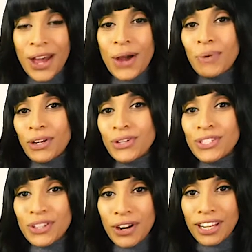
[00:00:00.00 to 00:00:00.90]
When you're
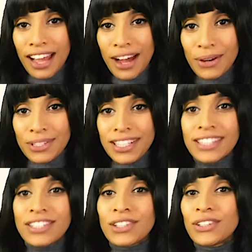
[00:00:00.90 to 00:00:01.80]
starting out, it's
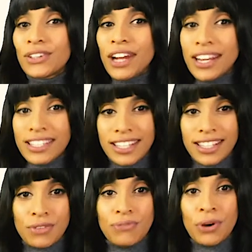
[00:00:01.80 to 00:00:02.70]
a good idea
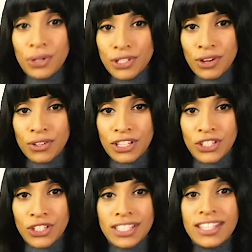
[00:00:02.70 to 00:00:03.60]
to focus on
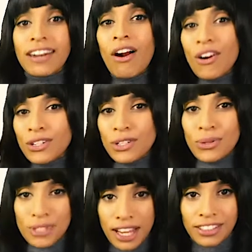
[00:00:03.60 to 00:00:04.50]
niches that aren't too
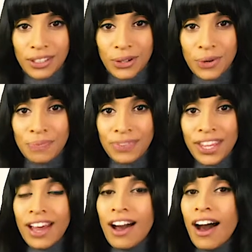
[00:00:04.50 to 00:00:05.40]
technical.
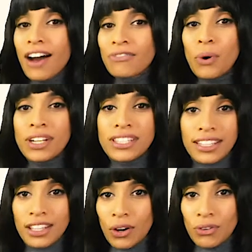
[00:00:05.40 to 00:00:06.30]
Avoid
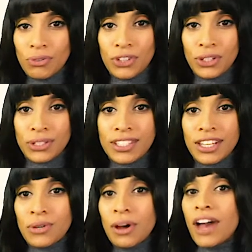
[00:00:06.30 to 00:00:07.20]
taking on fields that
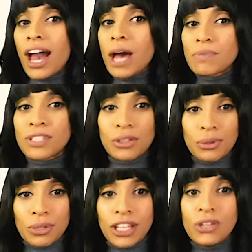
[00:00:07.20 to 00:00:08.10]
you have
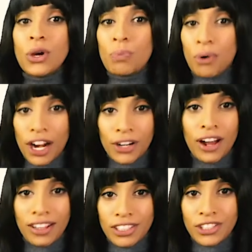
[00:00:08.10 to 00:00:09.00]
absolutely no prior
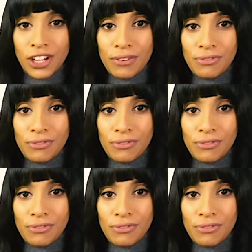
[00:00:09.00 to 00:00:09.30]
knowledge of.